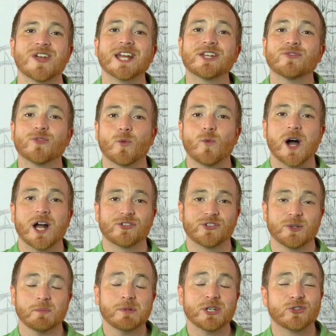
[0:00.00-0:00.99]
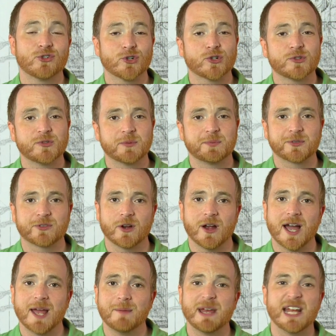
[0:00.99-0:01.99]
Thanks for watching, be sure to
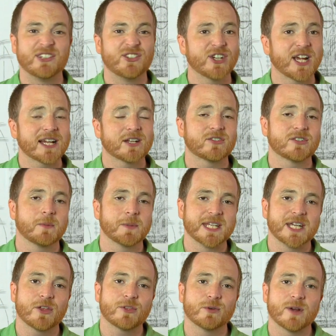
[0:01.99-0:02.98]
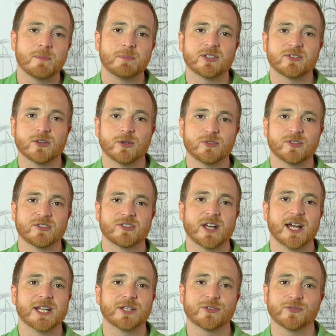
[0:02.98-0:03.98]
subscribe and check out some of the other episodes of
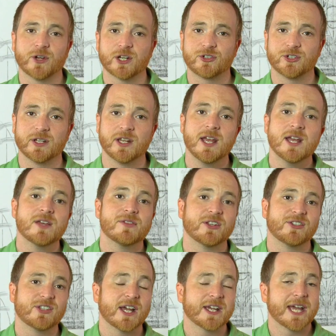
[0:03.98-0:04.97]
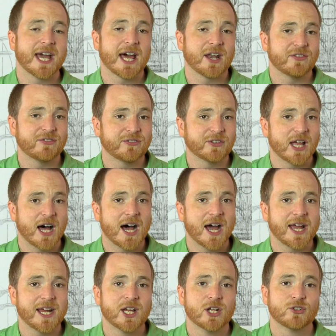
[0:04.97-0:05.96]
Science Friction that tell you how to
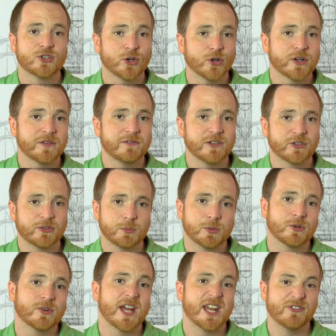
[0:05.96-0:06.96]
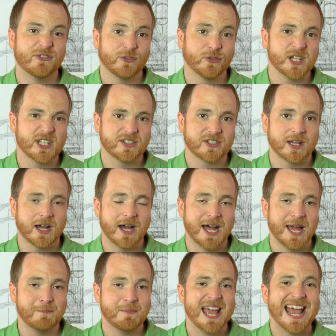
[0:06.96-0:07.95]
fly, turn invisible, and freeze
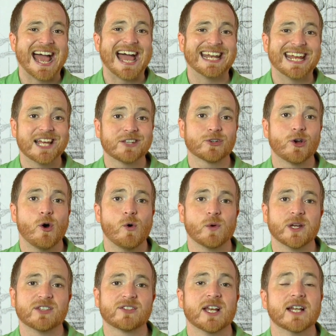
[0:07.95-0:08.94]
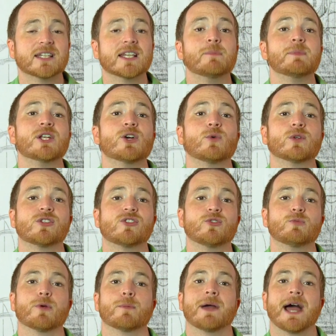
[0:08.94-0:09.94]
time. And as always, let me know what
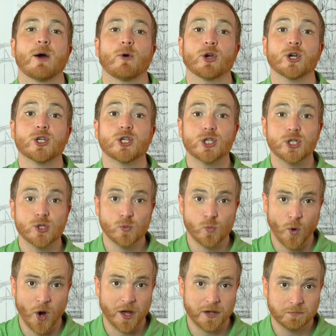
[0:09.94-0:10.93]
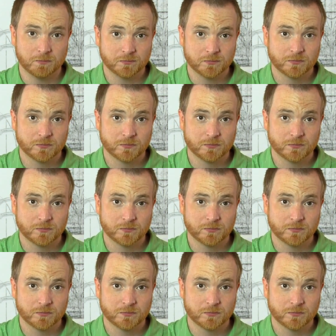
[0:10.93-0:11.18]
superpower you want.